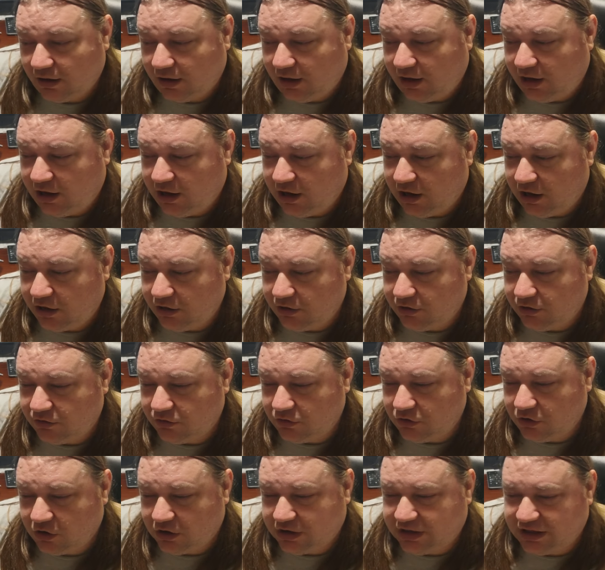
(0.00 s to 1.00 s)

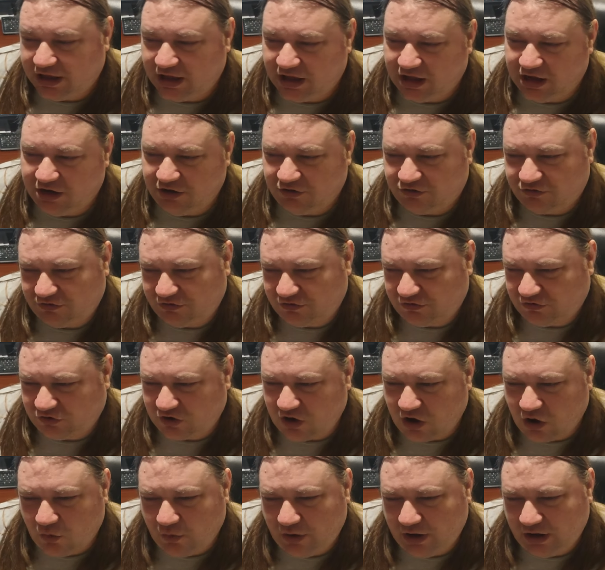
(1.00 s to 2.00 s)
and your kid is
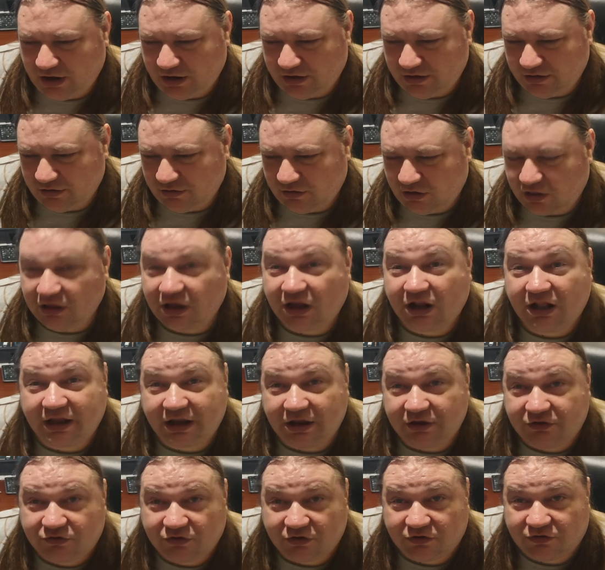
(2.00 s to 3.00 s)
showing a little
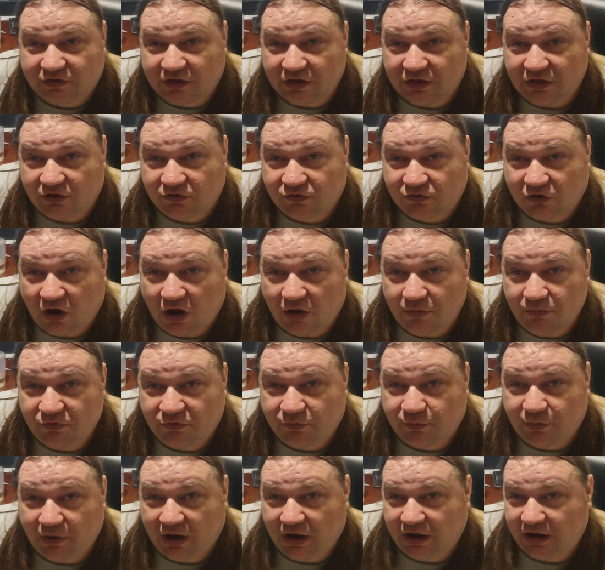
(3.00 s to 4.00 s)
interest in the
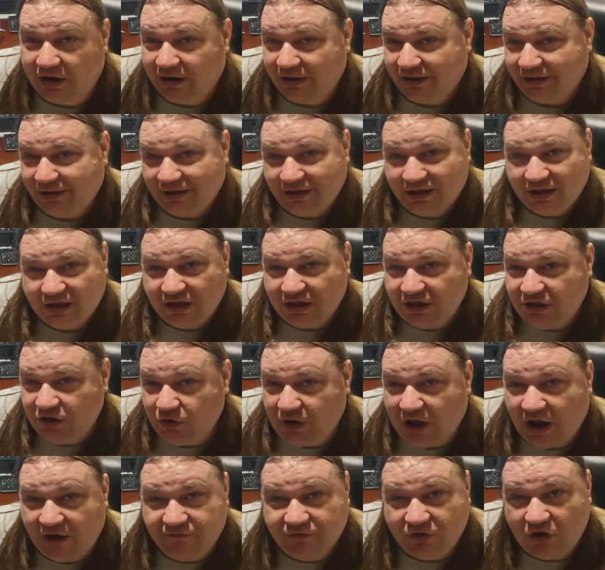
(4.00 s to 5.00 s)
drums, but
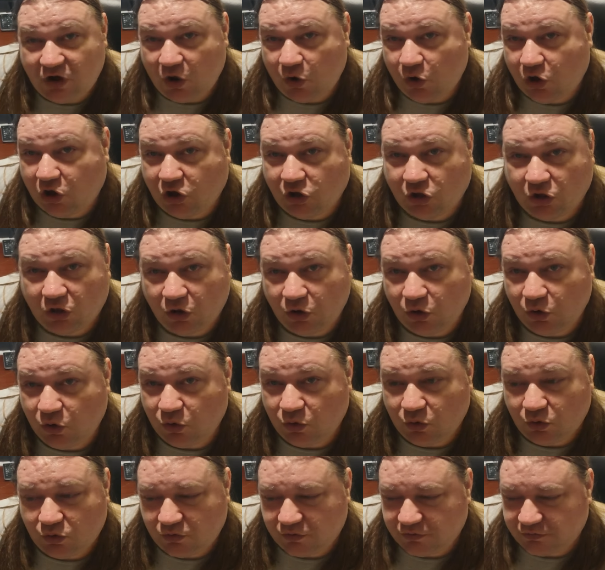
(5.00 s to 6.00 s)
you have no
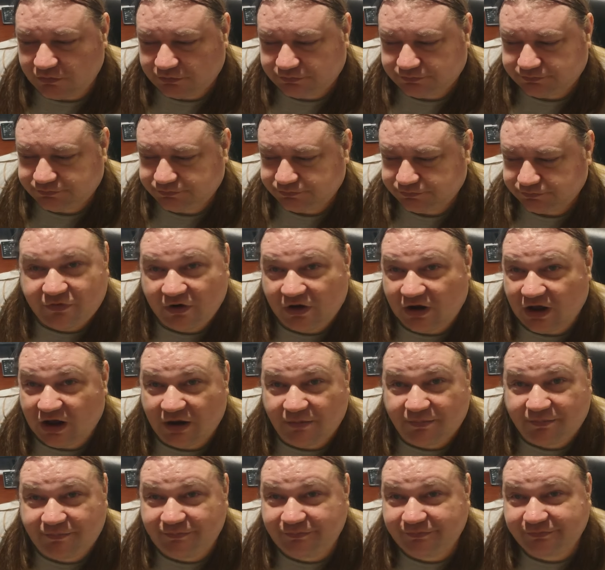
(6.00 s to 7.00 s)
clue if they're
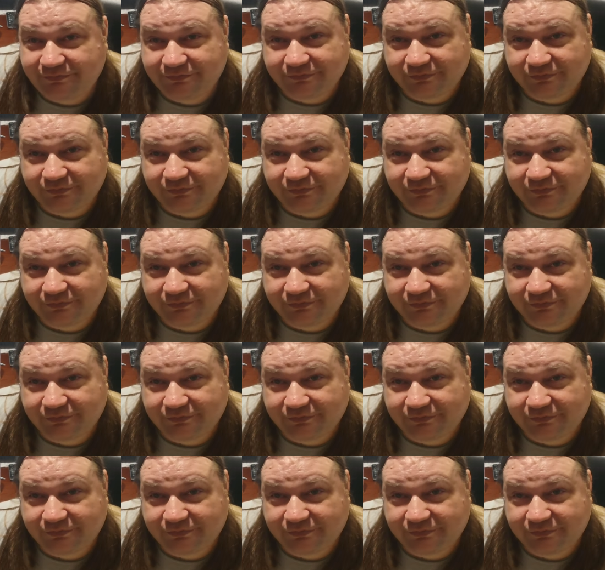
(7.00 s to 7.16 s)
going to